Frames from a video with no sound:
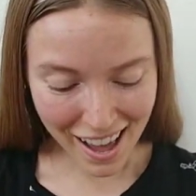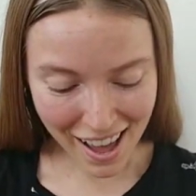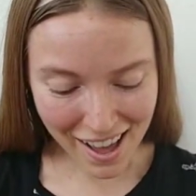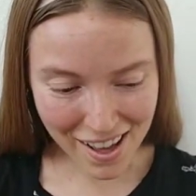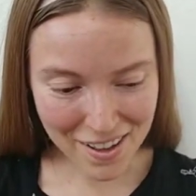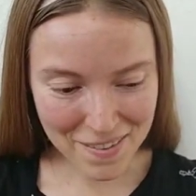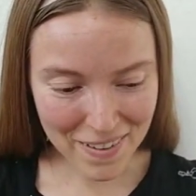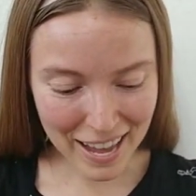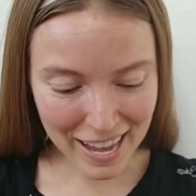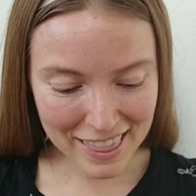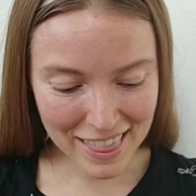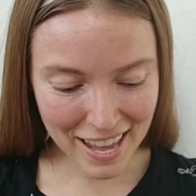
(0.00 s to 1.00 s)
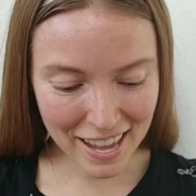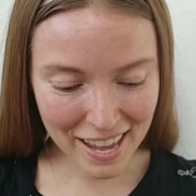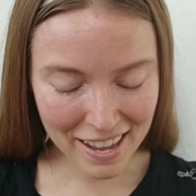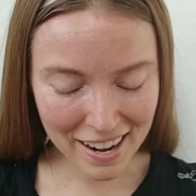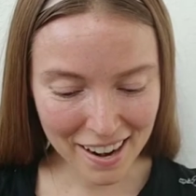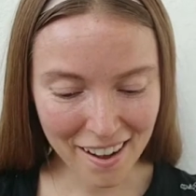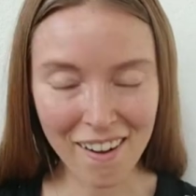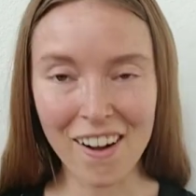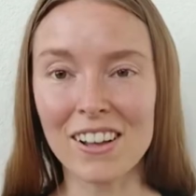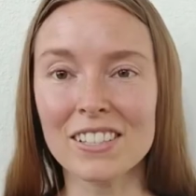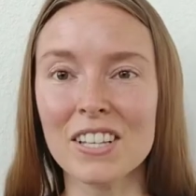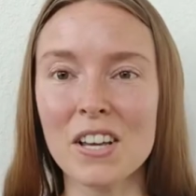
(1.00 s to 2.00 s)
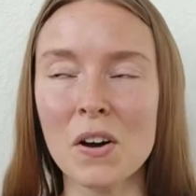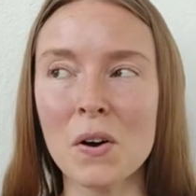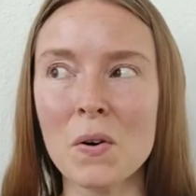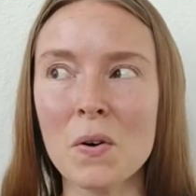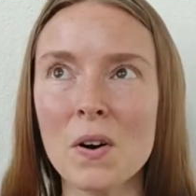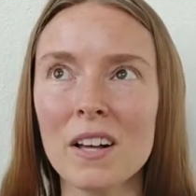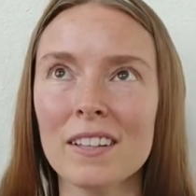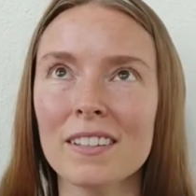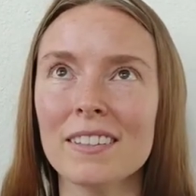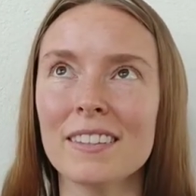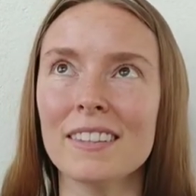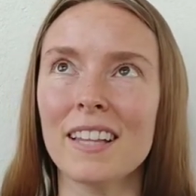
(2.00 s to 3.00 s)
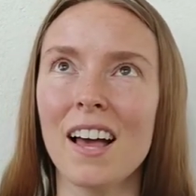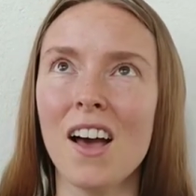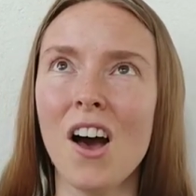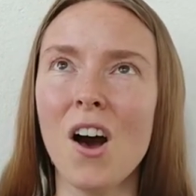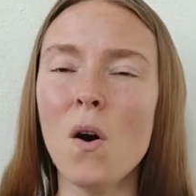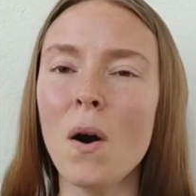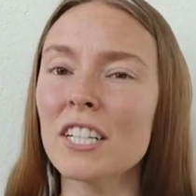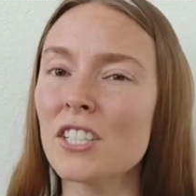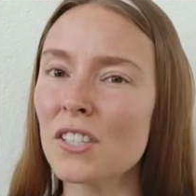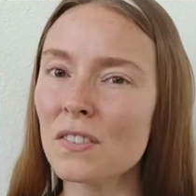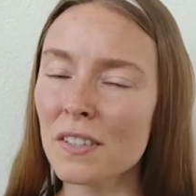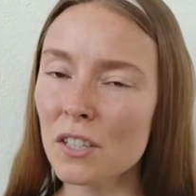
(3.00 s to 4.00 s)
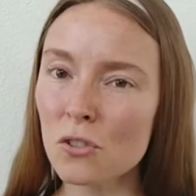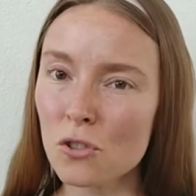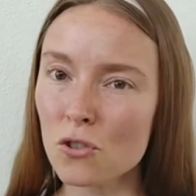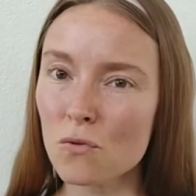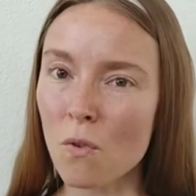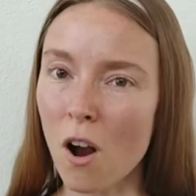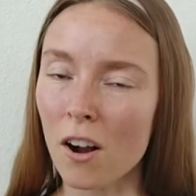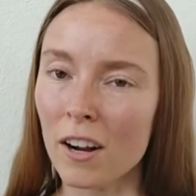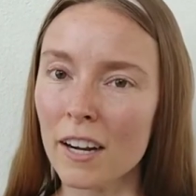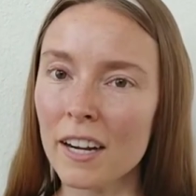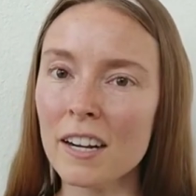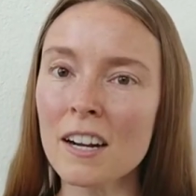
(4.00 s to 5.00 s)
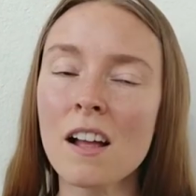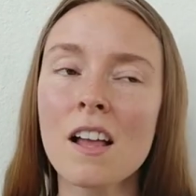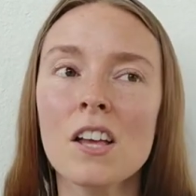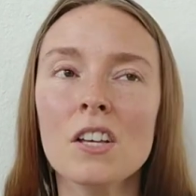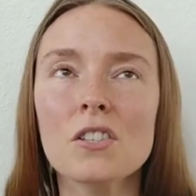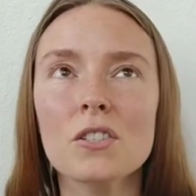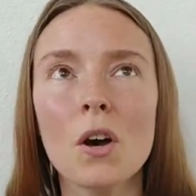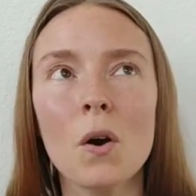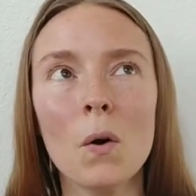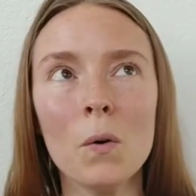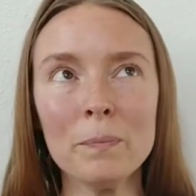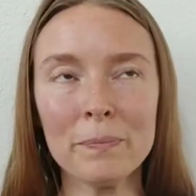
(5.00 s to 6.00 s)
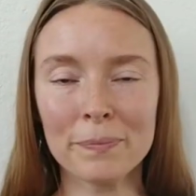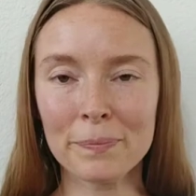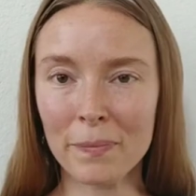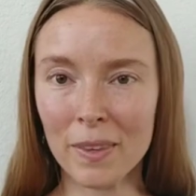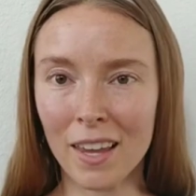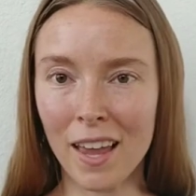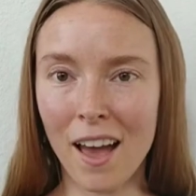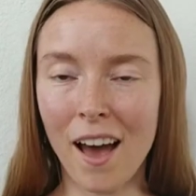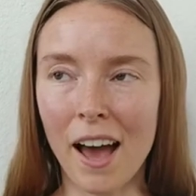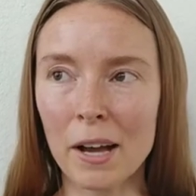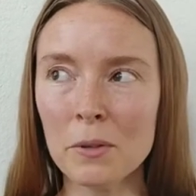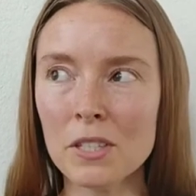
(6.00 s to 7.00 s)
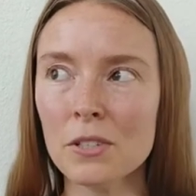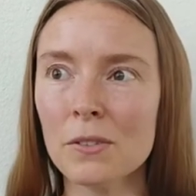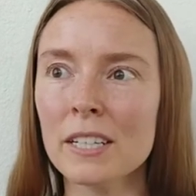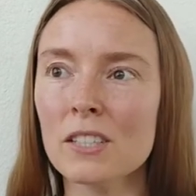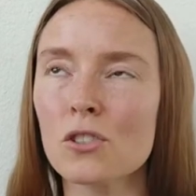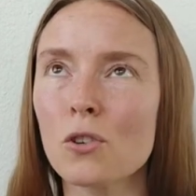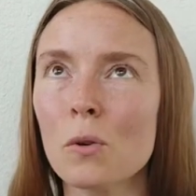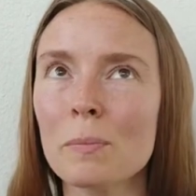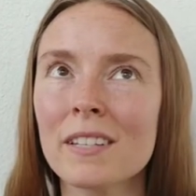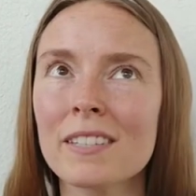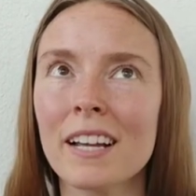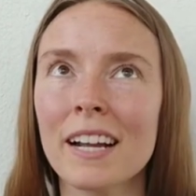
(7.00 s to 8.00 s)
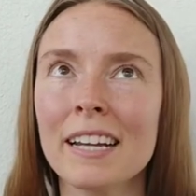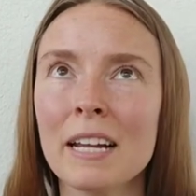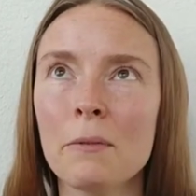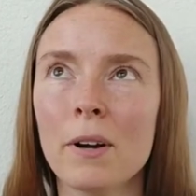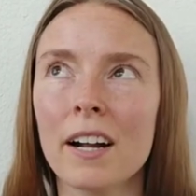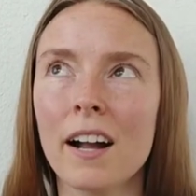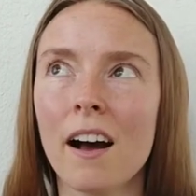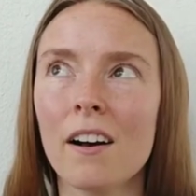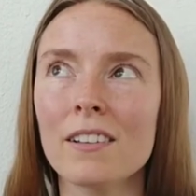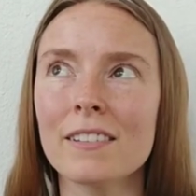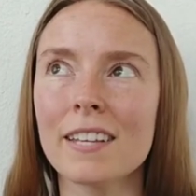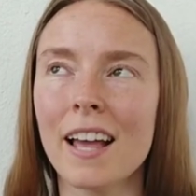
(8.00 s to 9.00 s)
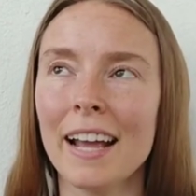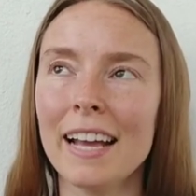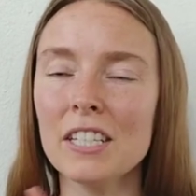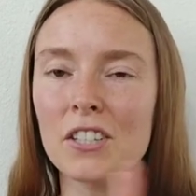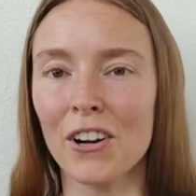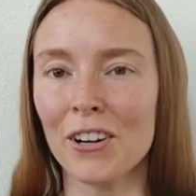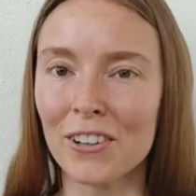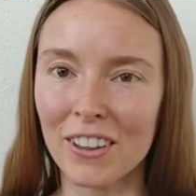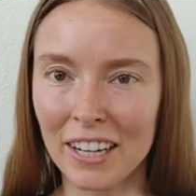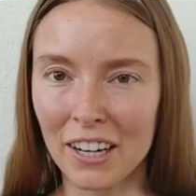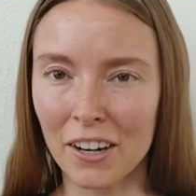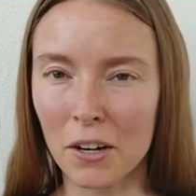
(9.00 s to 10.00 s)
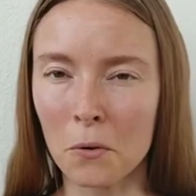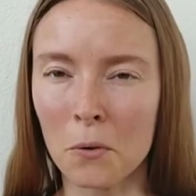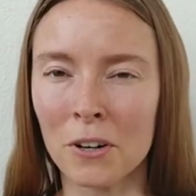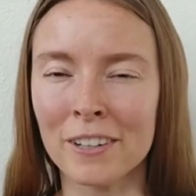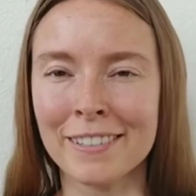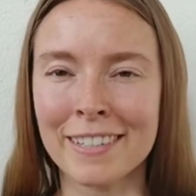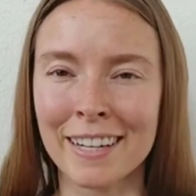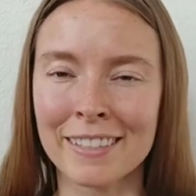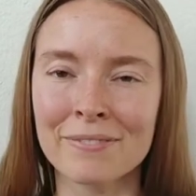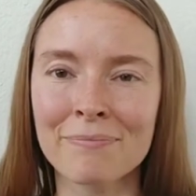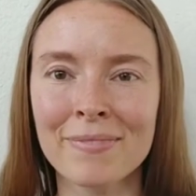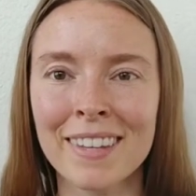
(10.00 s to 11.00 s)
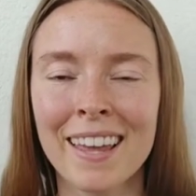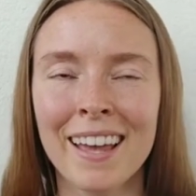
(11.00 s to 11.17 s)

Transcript: Um, and then also, oh, I just feel stronger. So I was doing Sculpt Society workouts, I guess, earlier in quarantine